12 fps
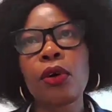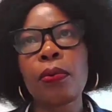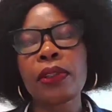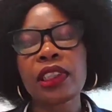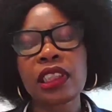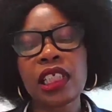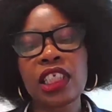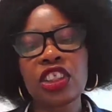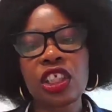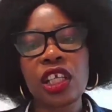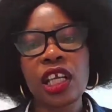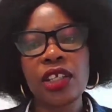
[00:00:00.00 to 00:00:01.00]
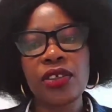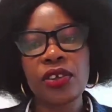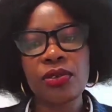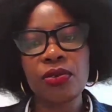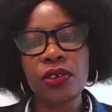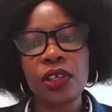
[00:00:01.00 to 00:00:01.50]
Opened in
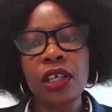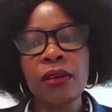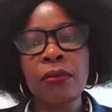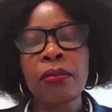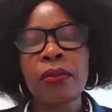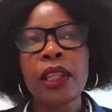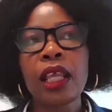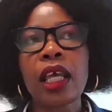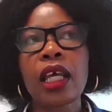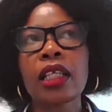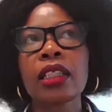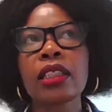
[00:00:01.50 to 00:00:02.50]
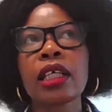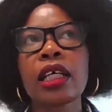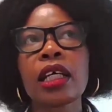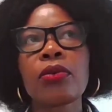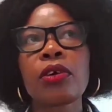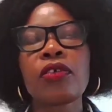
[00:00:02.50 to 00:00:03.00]
1983,
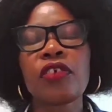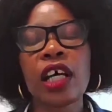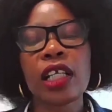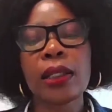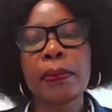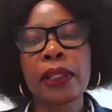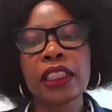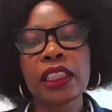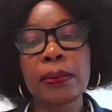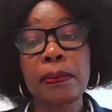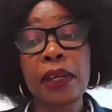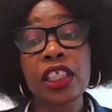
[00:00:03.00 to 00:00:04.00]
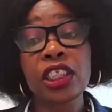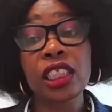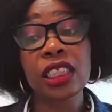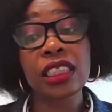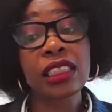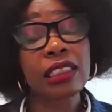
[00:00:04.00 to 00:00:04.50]
and we've had
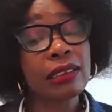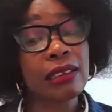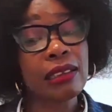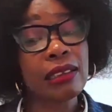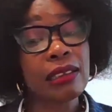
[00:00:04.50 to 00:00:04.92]
participation since